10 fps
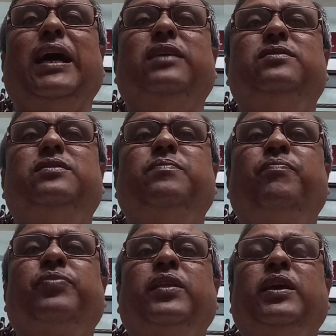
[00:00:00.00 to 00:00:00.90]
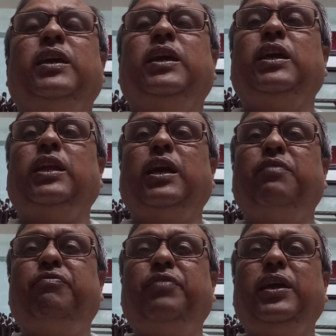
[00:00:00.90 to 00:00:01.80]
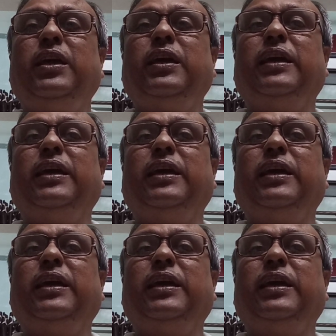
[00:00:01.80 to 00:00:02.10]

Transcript: as in every